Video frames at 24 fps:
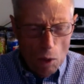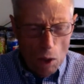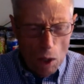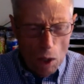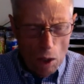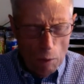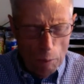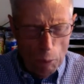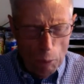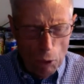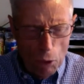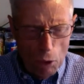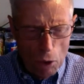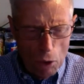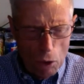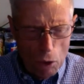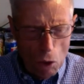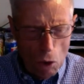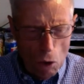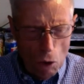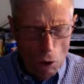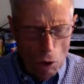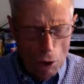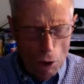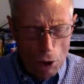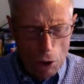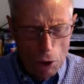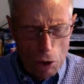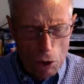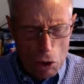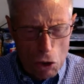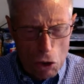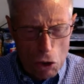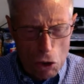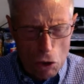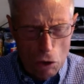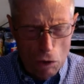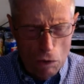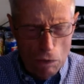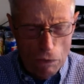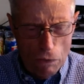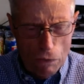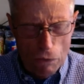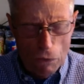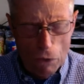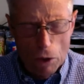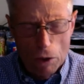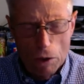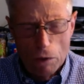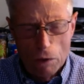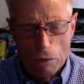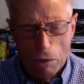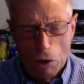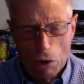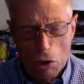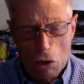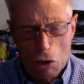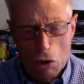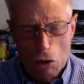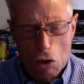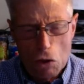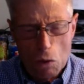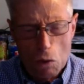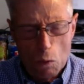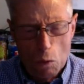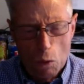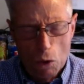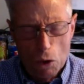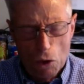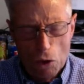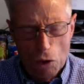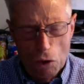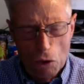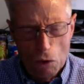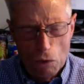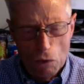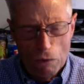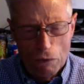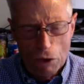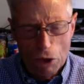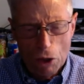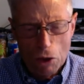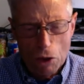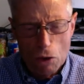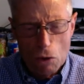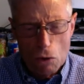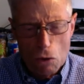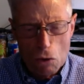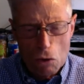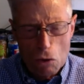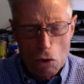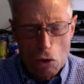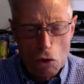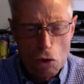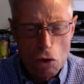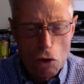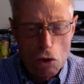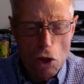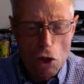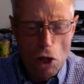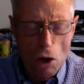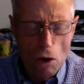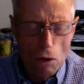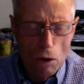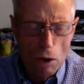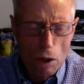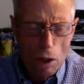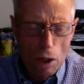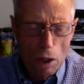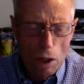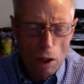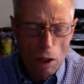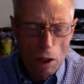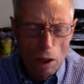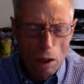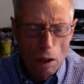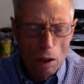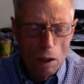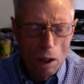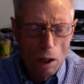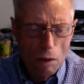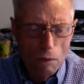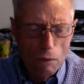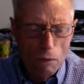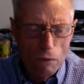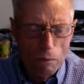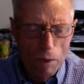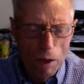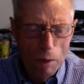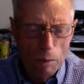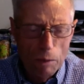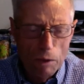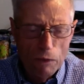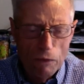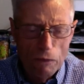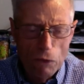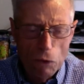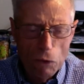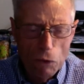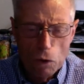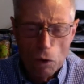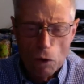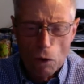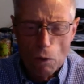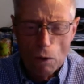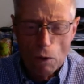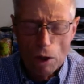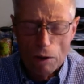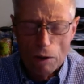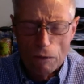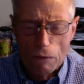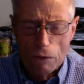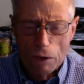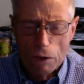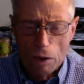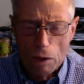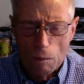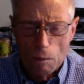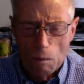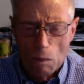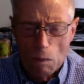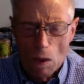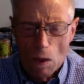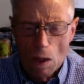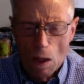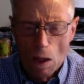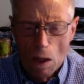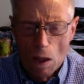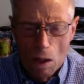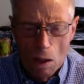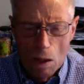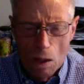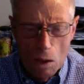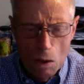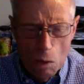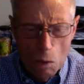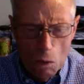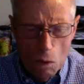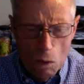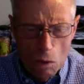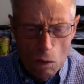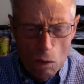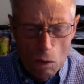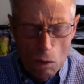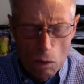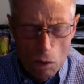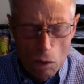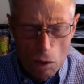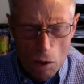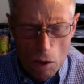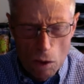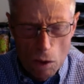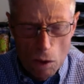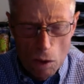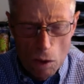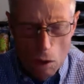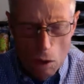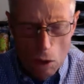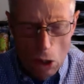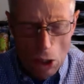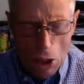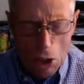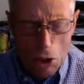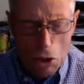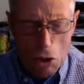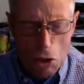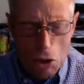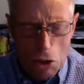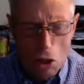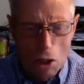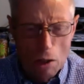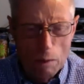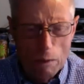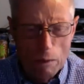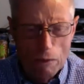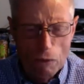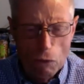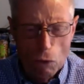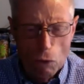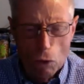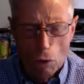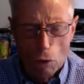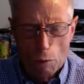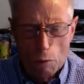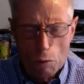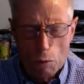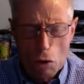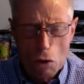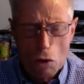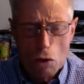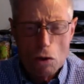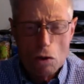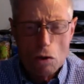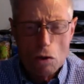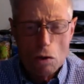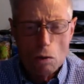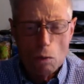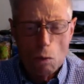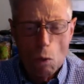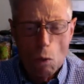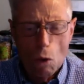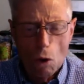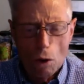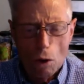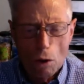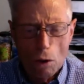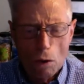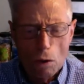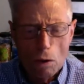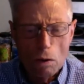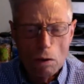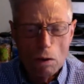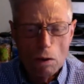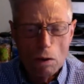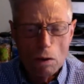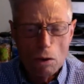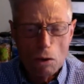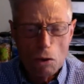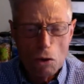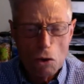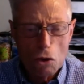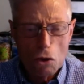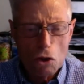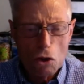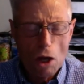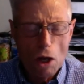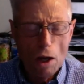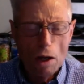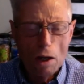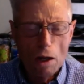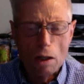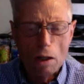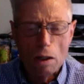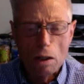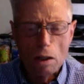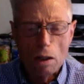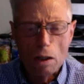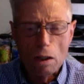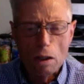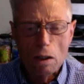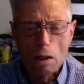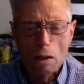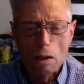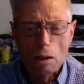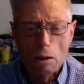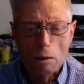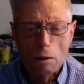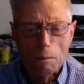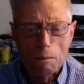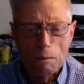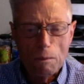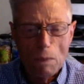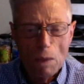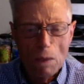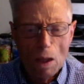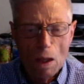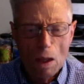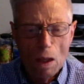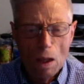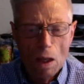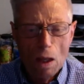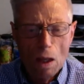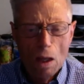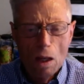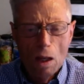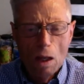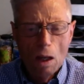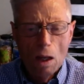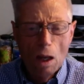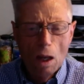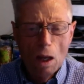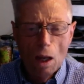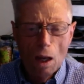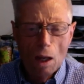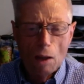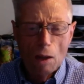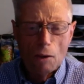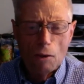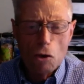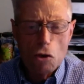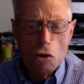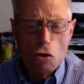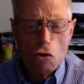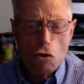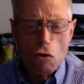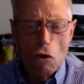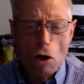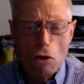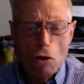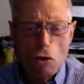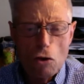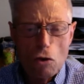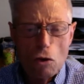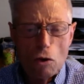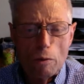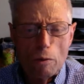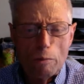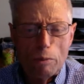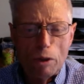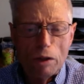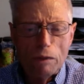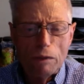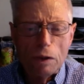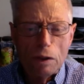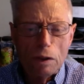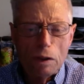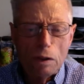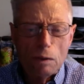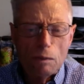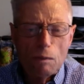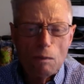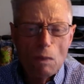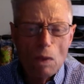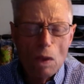kind of put an audience in front of us with the figures staring and maybe photographing the landscape forms, the water, the sky, and the structure above it.